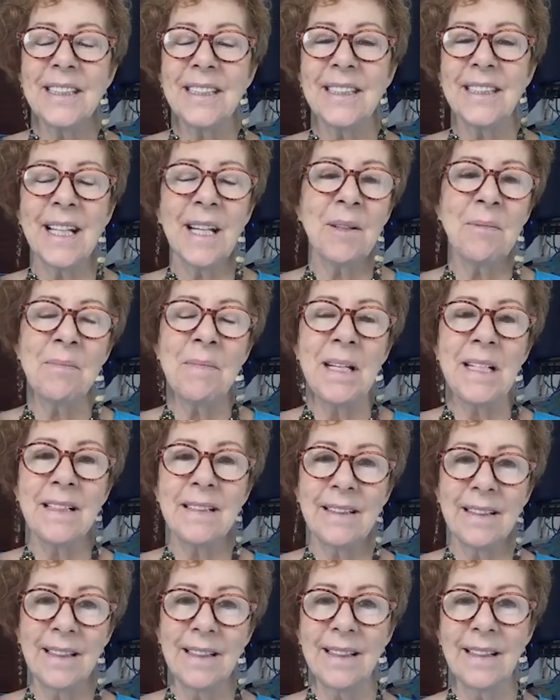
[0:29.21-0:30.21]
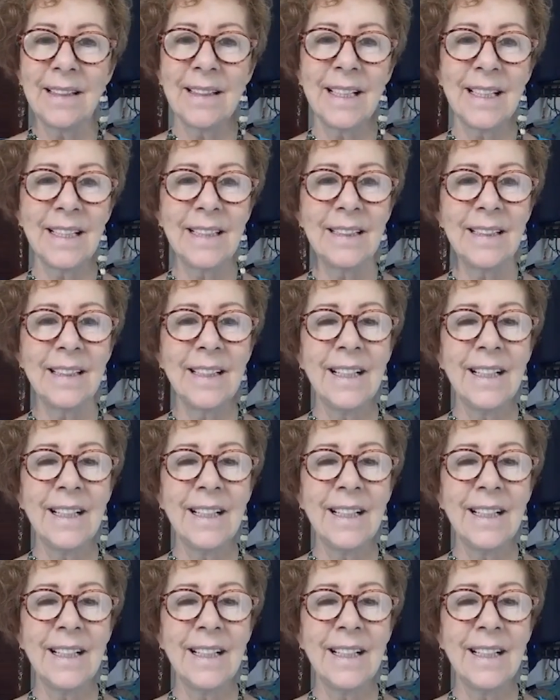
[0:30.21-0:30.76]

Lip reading: Isn't that amazing that